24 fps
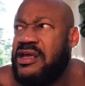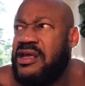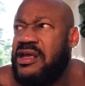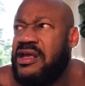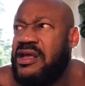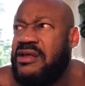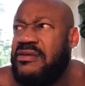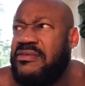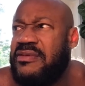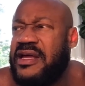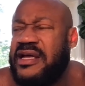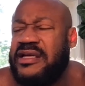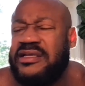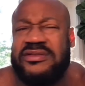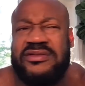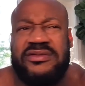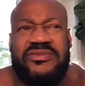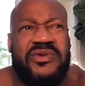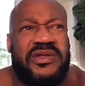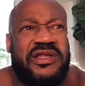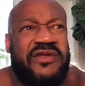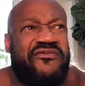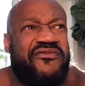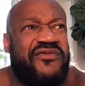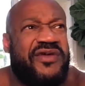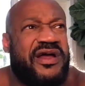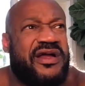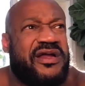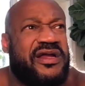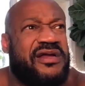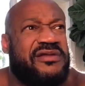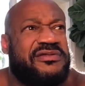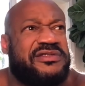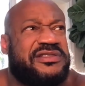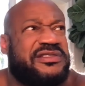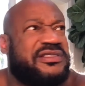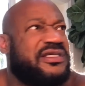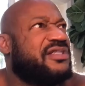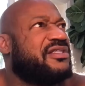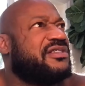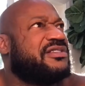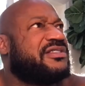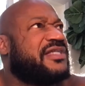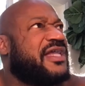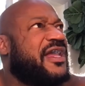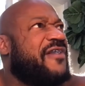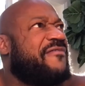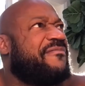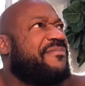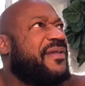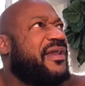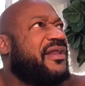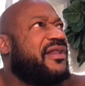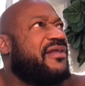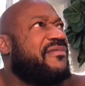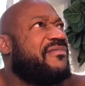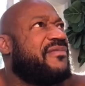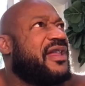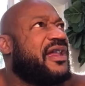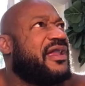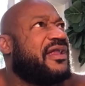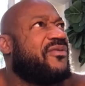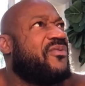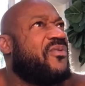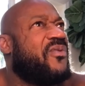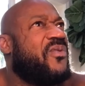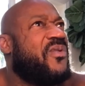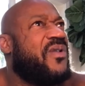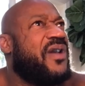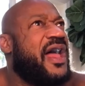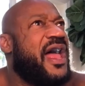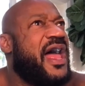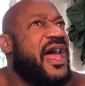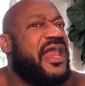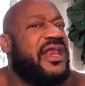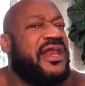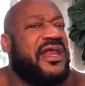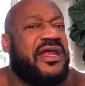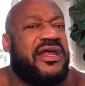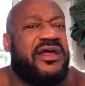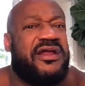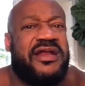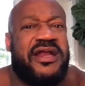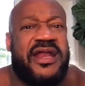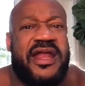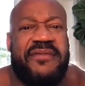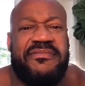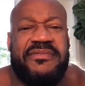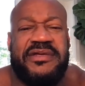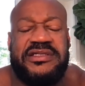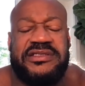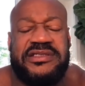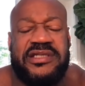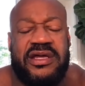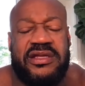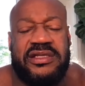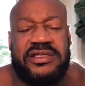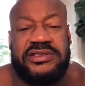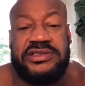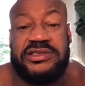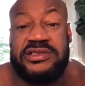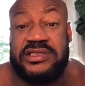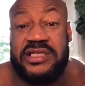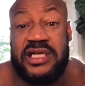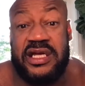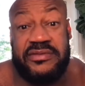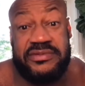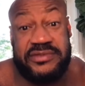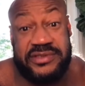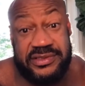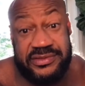I'm like, what the fuck? The ceiling's half-painted. I'm like, well, how the hell did I miss all this shit?